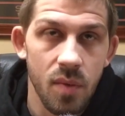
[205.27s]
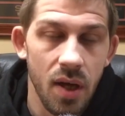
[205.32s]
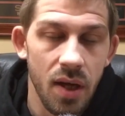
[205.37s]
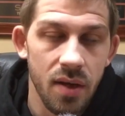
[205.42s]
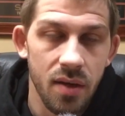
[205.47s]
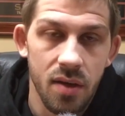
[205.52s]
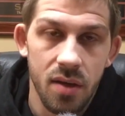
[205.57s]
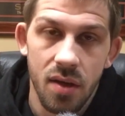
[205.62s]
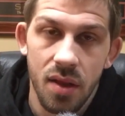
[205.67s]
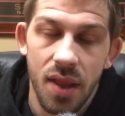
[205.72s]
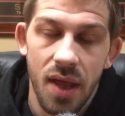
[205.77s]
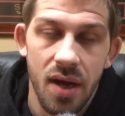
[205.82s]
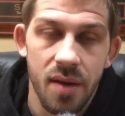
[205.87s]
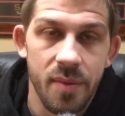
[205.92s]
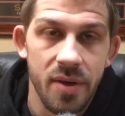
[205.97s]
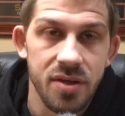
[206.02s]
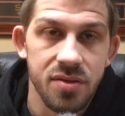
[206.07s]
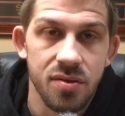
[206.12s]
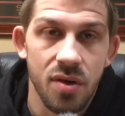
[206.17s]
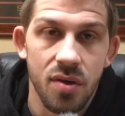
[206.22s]
A lot of
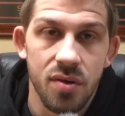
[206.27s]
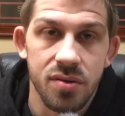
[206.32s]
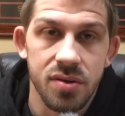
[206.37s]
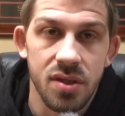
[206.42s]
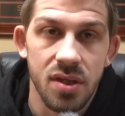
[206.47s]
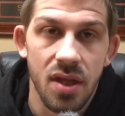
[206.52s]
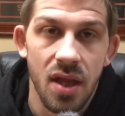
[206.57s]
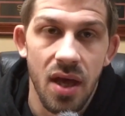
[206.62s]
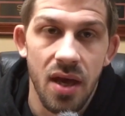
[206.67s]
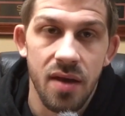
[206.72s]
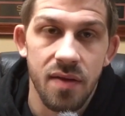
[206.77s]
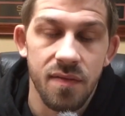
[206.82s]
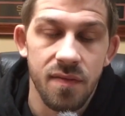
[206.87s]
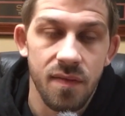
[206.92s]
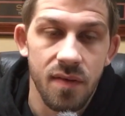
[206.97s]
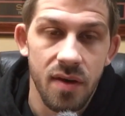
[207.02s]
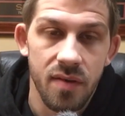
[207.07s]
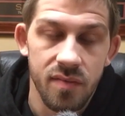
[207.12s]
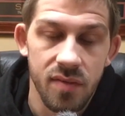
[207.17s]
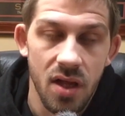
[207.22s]
my struggles in life,
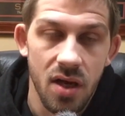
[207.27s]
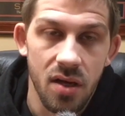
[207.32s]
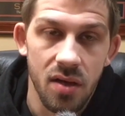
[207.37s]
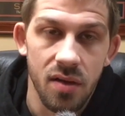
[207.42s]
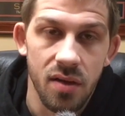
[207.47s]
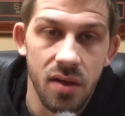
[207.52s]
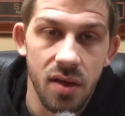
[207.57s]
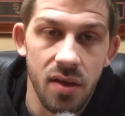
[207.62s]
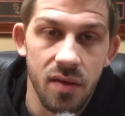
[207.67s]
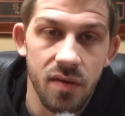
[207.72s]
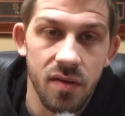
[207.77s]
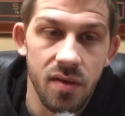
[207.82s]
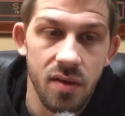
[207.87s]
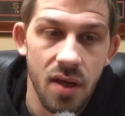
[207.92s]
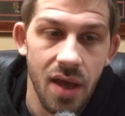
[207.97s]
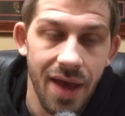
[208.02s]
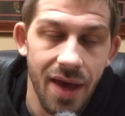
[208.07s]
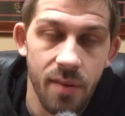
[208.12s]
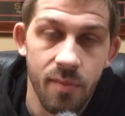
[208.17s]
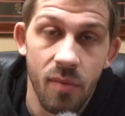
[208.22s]
I've luckily
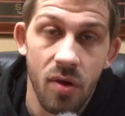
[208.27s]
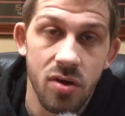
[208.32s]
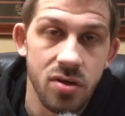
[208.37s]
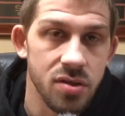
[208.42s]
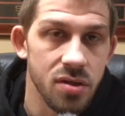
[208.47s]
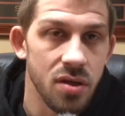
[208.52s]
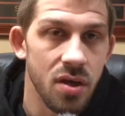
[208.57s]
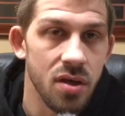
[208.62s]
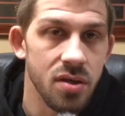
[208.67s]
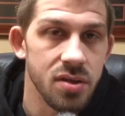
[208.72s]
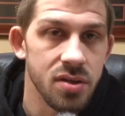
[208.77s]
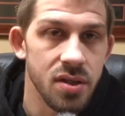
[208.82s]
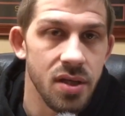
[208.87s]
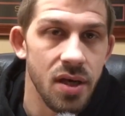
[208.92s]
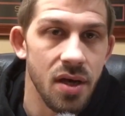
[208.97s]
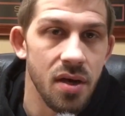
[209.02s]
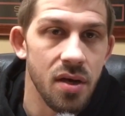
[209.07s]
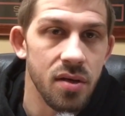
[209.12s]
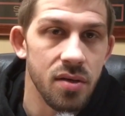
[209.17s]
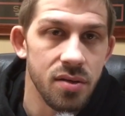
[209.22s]
had martial arts
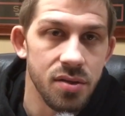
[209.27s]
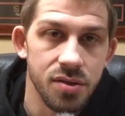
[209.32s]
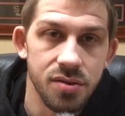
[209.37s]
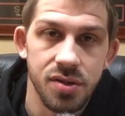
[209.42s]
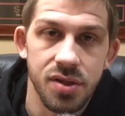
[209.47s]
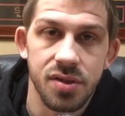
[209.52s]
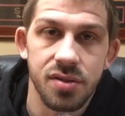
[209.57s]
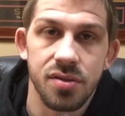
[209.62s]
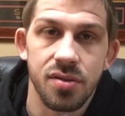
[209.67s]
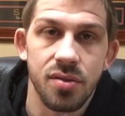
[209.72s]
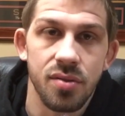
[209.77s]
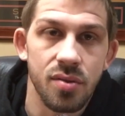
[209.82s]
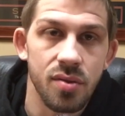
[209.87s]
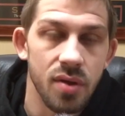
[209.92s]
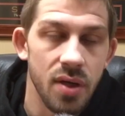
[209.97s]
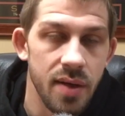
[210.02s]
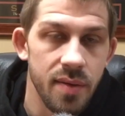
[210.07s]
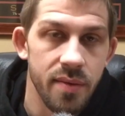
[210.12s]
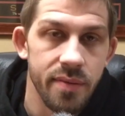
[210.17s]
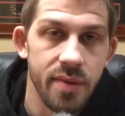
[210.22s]
there, jiu-jitsu,
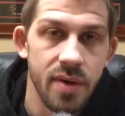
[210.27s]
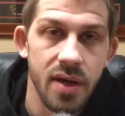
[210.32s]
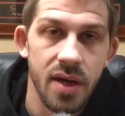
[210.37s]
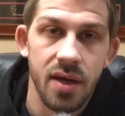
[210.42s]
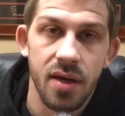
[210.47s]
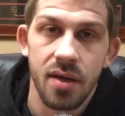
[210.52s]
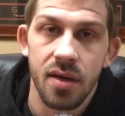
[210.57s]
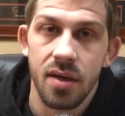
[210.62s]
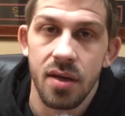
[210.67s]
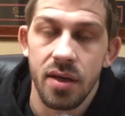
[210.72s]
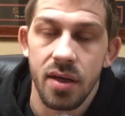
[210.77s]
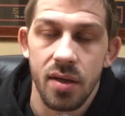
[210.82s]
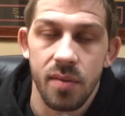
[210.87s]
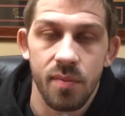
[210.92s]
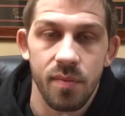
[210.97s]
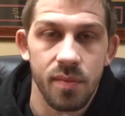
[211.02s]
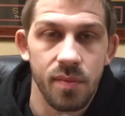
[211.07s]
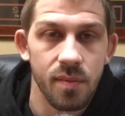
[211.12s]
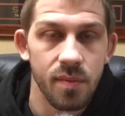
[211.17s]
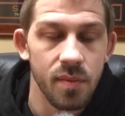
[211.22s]
MMA.
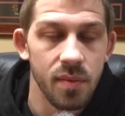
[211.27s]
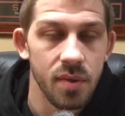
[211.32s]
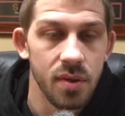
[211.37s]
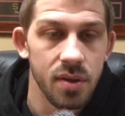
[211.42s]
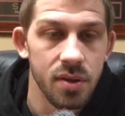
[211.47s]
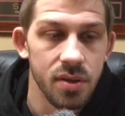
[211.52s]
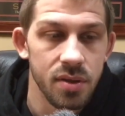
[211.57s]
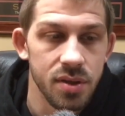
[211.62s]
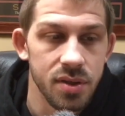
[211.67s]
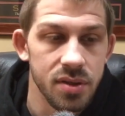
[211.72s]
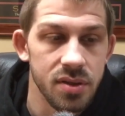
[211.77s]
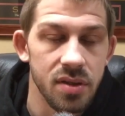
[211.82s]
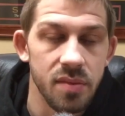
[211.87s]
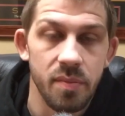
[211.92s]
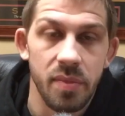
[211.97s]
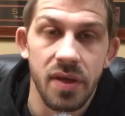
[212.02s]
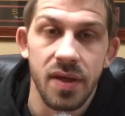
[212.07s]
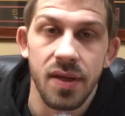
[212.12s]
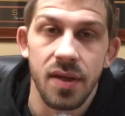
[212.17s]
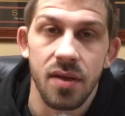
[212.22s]
Just to
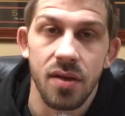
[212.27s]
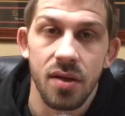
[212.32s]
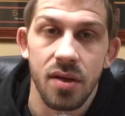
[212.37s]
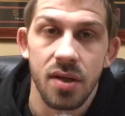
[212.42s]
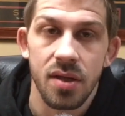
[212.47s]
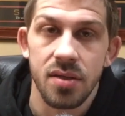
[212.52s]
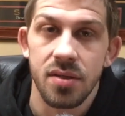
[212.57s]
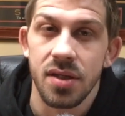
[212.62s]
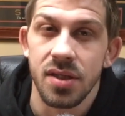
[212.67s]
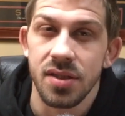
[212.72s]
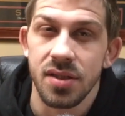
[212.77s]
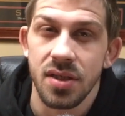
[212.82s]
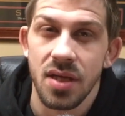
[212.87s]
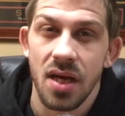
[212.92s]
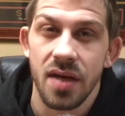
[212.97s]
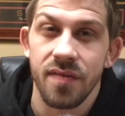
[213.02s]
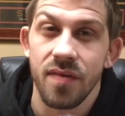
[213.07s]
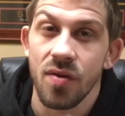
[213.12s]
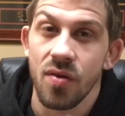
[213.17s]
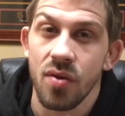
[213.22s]
be there as
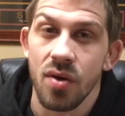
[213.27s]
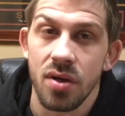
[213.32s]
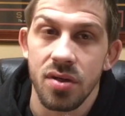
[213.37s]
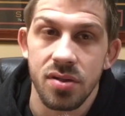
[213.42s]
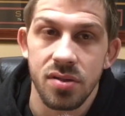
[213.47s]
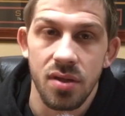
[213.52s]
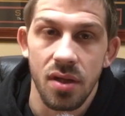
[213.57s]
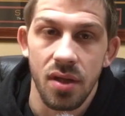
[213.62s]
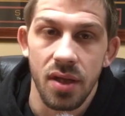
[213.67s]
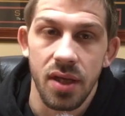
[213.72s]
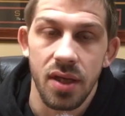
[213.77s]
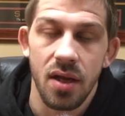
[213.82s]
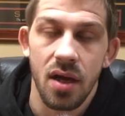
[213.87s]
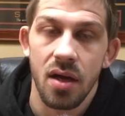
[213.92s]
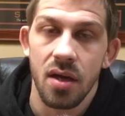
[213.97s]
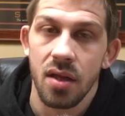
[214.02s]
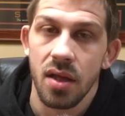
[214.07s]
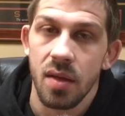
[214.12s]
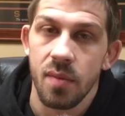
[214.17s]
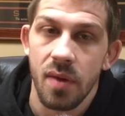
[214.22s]
kind of a crutch to lean
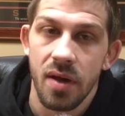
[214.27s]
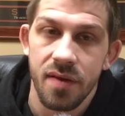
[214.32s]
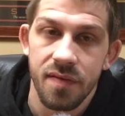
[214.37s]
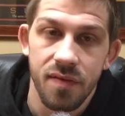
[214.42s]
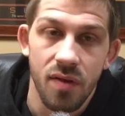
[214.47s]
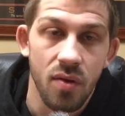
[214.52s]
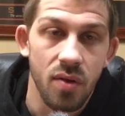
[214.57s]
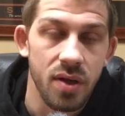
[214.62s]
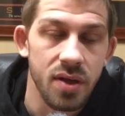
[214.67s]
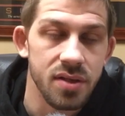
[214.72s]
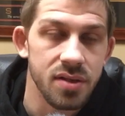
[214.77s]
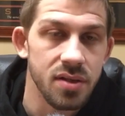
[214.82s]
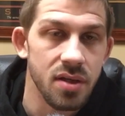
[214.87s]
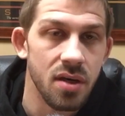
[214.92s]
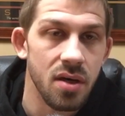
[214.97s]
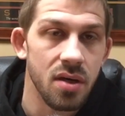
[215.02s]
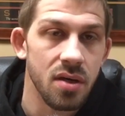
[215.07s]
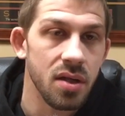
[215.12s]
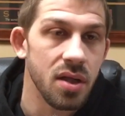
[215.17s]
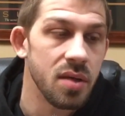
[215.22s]
on, get my focus
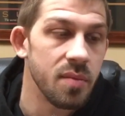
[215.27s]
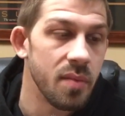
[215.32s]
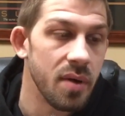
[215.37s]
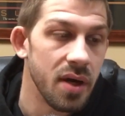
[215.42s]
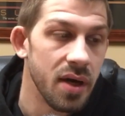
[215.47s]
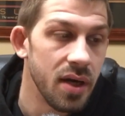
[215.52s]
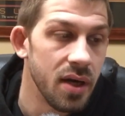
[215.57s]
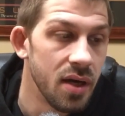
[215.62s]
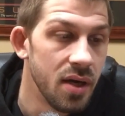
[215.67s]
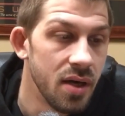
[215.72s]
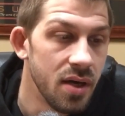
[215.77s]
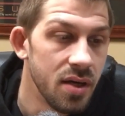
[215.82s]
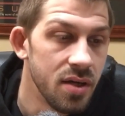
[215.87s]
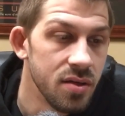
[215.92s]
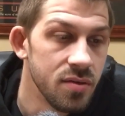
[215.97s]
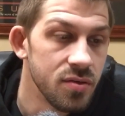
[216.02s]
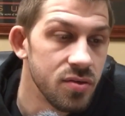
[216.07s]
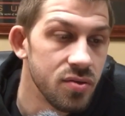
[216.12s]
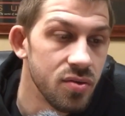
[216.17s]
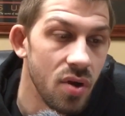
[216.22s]
on, get my
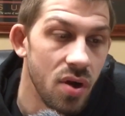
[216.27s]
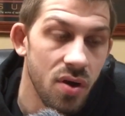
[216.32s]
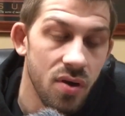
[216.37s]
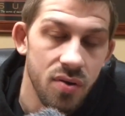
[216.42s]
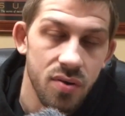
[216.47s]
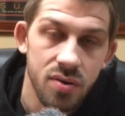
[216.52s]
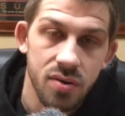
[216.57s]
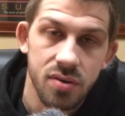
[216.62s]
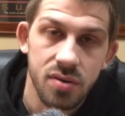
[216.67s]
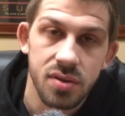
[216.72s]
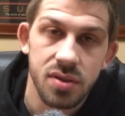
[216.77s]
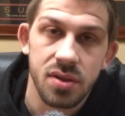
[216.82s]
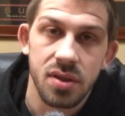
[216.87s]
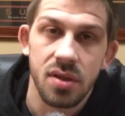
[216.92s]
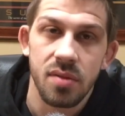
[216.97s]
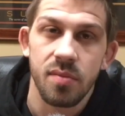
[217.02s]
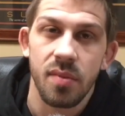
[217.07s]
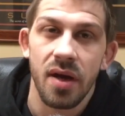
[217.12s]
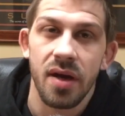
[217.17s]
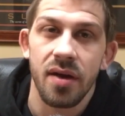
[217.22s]
struggles
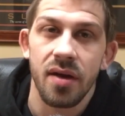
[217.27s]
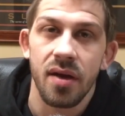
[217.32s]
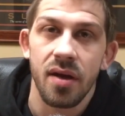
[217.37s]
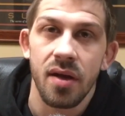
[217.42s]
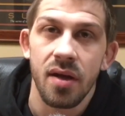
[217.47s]
and my,